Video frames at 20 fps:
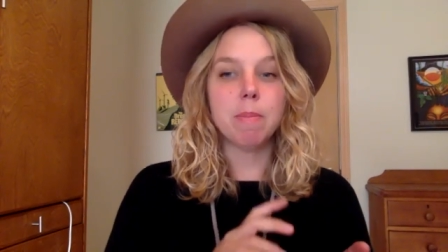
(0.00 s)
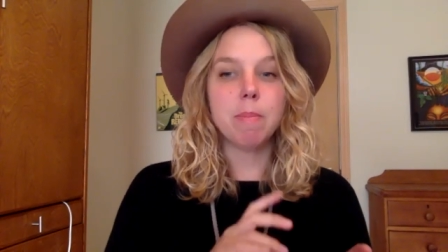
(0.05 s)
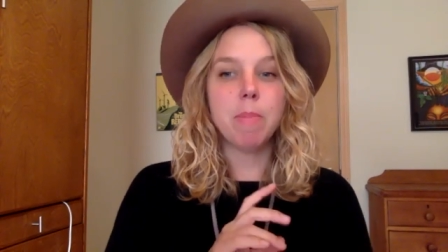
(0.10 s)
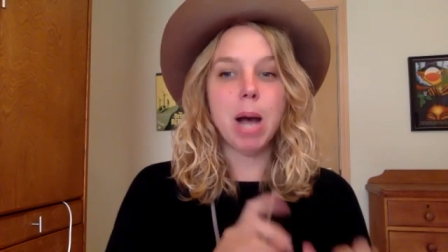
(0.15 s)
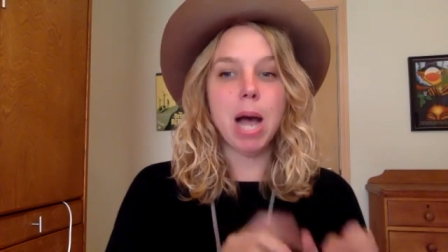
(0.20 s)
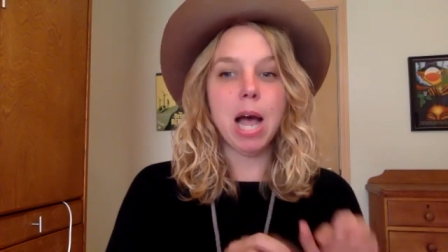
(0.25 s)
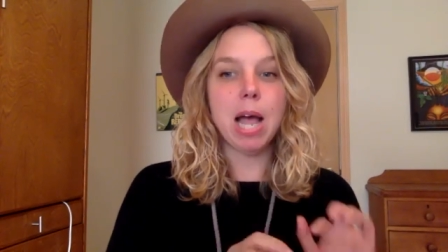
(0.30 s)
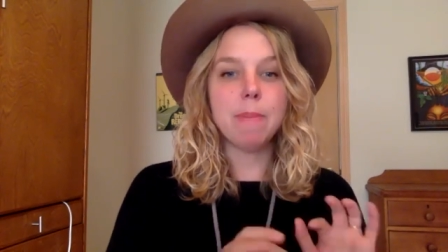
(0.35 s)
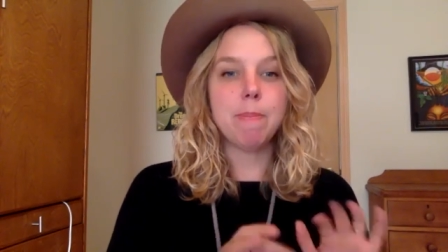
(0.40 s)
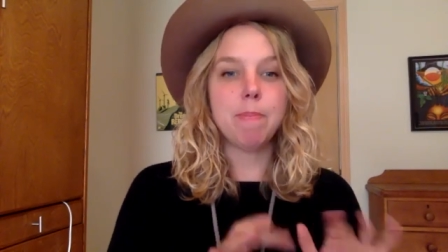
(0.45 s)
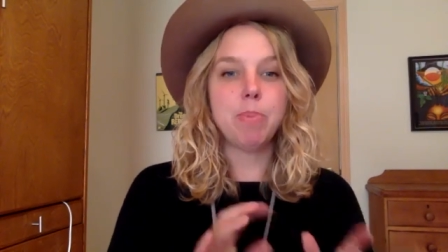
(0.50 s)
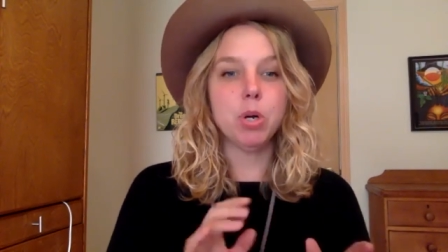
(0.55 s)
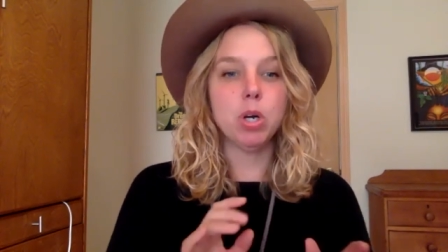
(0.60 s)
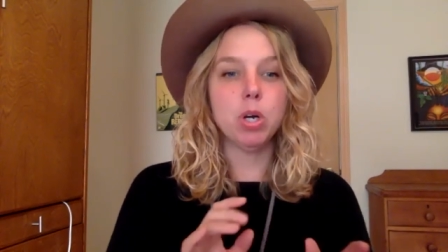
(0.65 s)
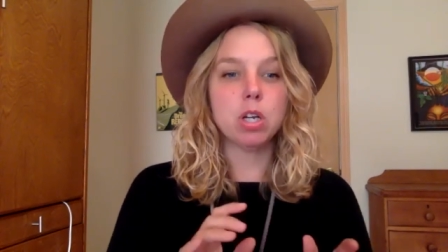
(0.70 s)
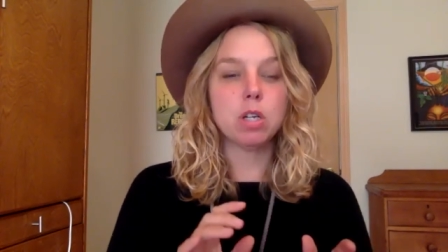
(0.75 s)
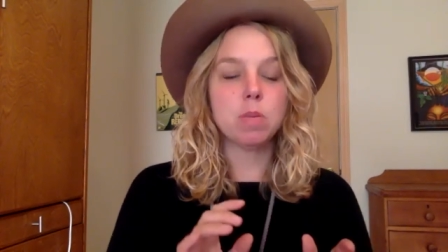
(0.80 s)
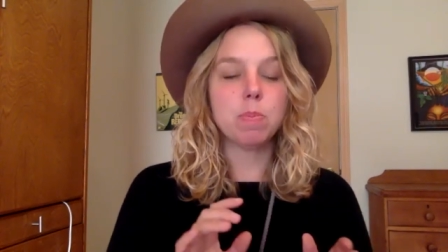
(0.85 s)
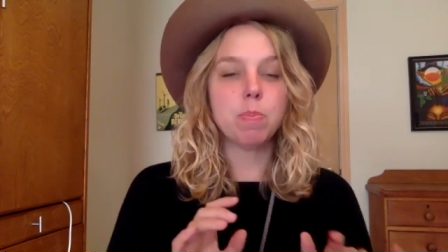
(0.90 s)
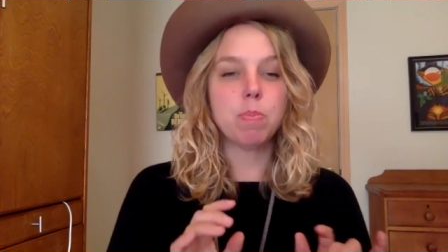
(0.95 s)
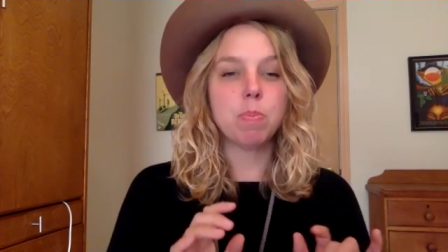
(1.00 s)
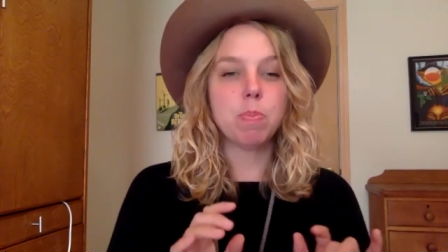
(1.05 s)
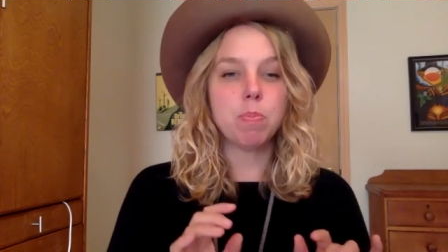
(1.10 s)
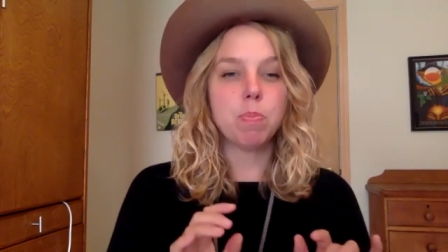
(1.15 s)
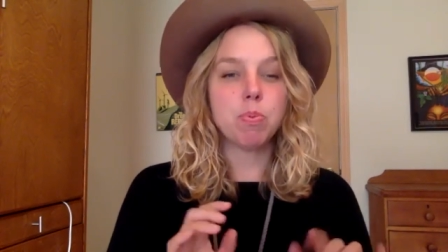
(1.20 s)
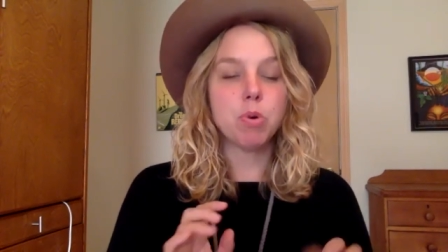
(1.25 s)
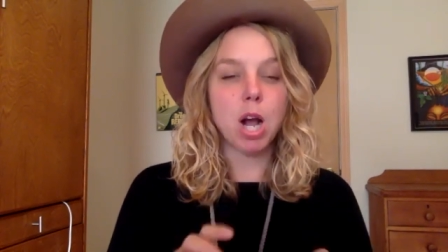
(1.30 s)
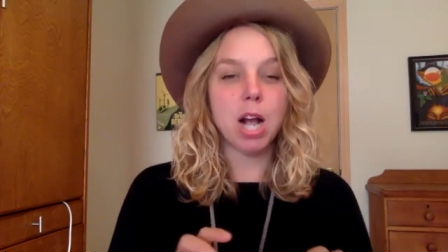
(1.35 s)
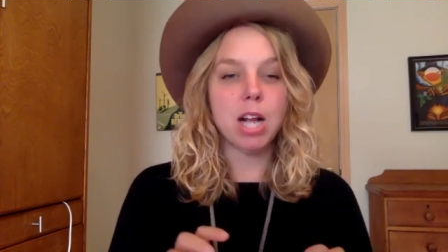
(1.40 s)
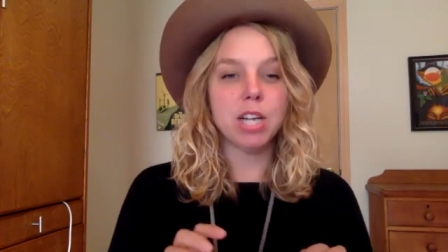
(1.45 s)
My Book
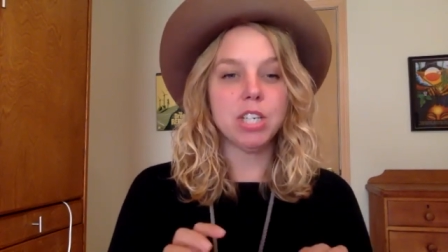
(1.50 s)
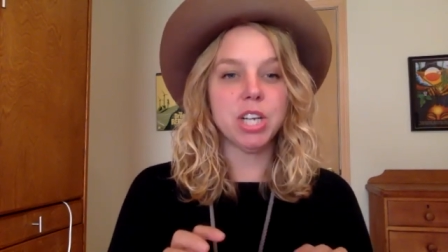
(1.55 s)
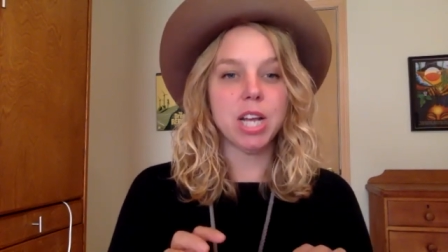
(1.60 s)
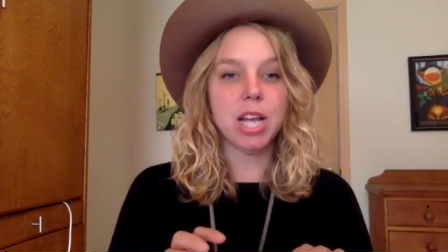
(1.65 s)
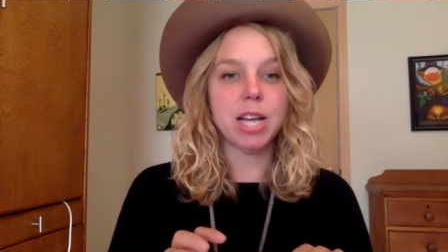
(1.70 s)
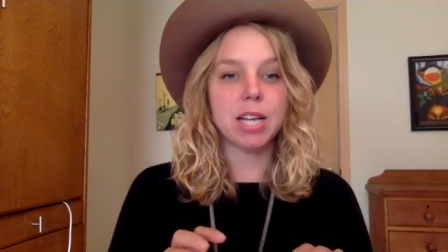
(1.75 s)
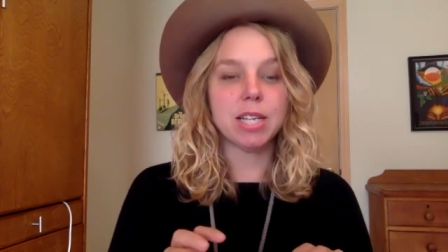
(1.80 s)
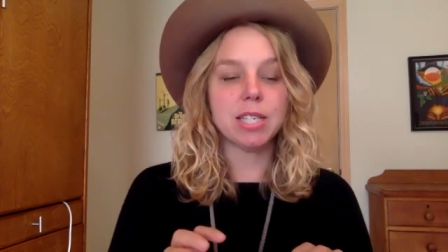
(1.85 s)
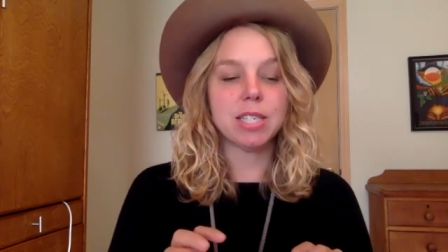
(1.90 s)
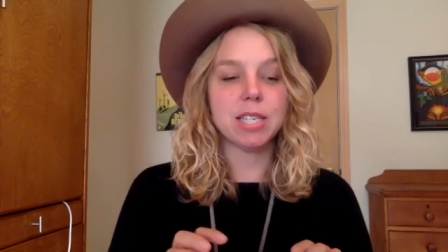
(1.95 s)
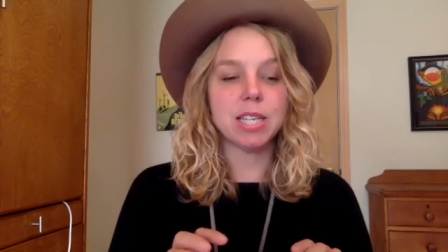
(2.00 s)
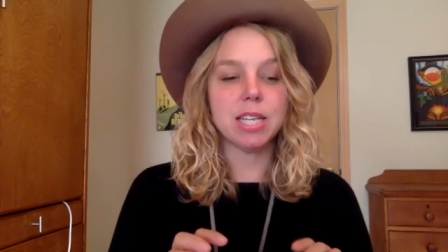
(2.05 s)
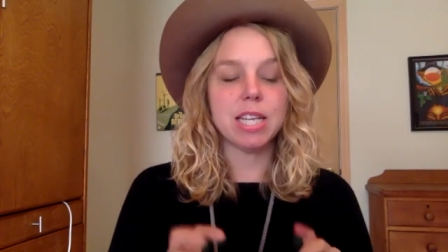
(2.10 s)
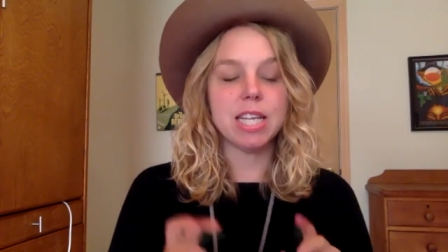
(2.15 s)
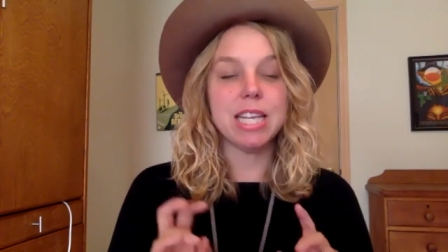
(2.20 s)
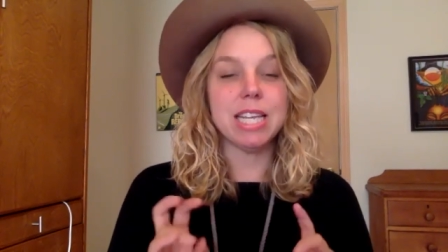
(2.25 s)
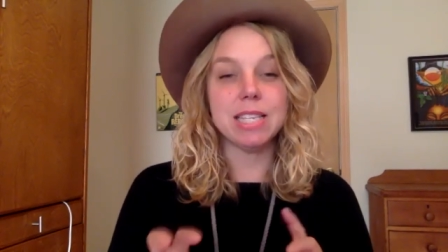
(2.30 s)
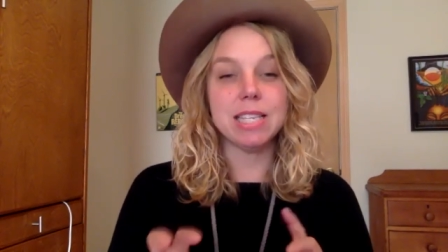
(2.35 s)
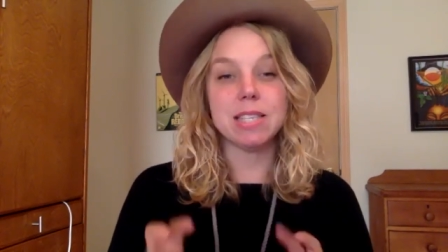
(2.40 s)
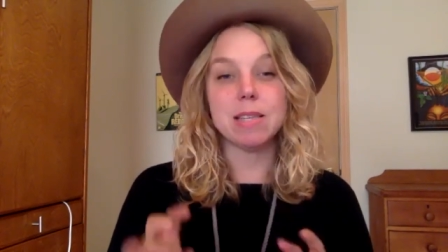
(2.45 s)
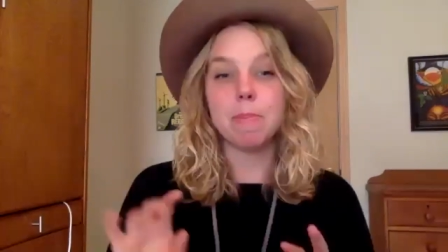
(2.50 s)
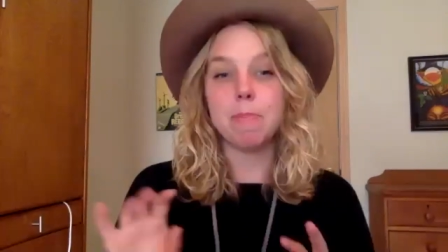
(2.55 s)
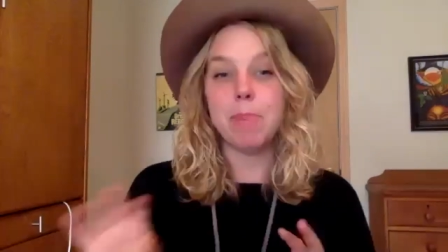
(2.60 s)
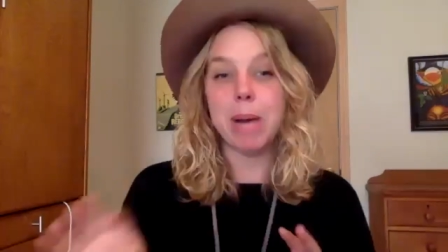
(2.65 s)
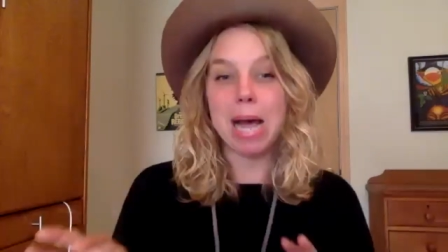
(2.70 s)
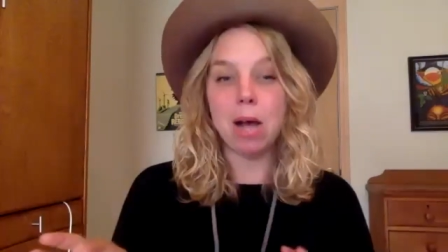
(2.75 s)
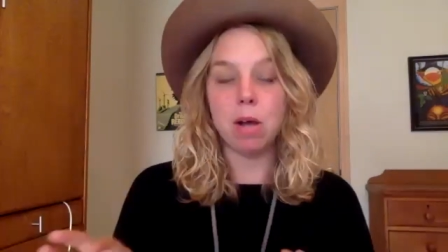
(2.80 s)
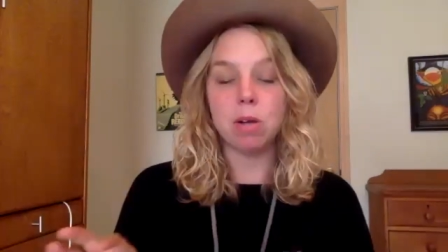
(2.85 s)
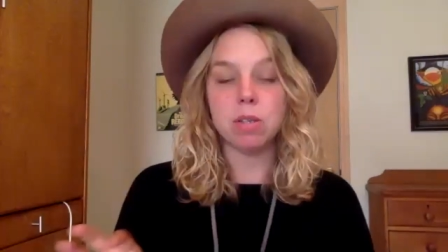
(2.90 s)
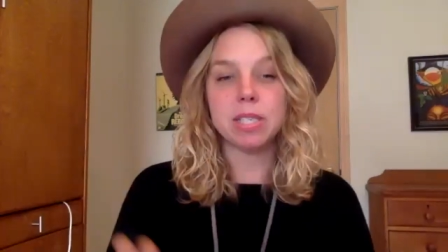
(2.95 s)
Project is
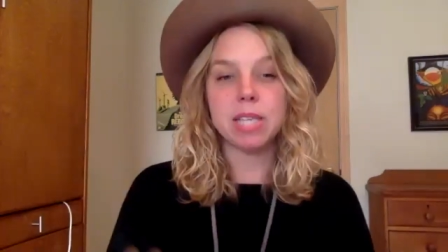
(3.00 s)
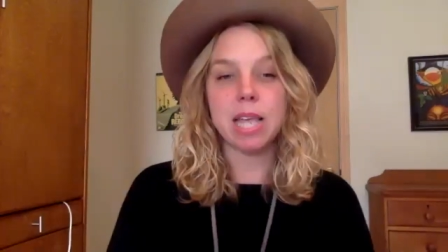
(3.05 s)
about.